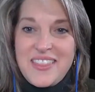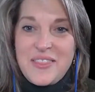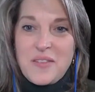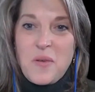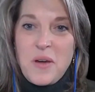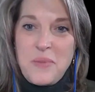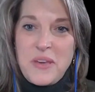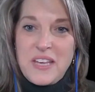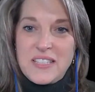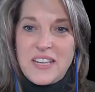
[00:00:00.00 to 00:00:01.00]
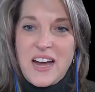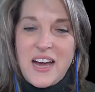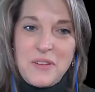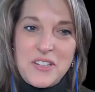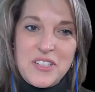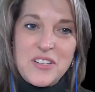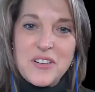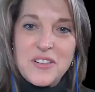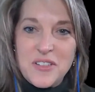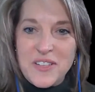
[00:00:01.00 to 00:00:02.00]
the one piece that I'm going to
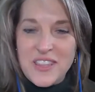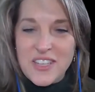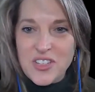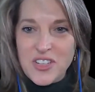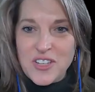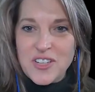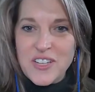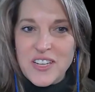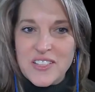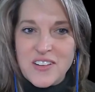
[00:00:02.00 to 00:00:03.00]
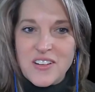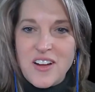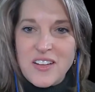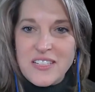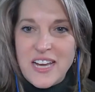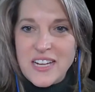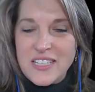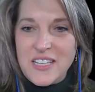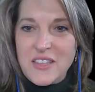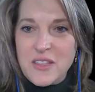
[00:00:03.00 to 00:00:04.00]
start doing this year is start
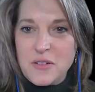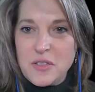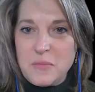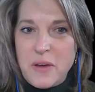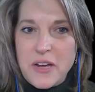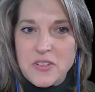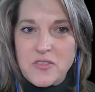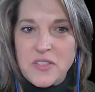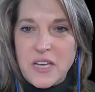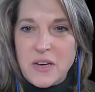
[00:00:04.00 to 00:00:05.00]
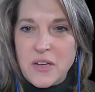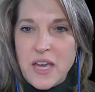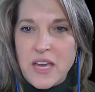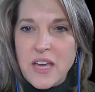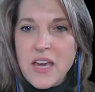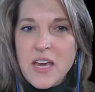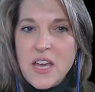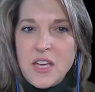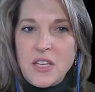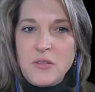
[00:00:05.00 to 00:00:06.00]
contacting those buyers and saying, okay,
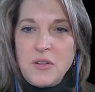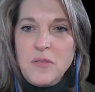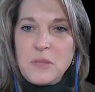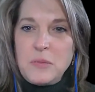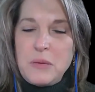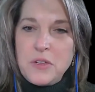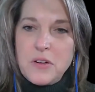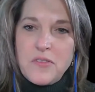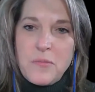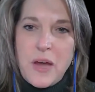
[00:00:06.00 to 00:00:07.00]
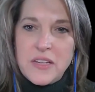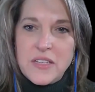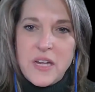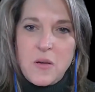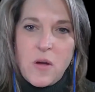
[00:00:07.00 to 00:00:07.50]
these people are from out of state. Why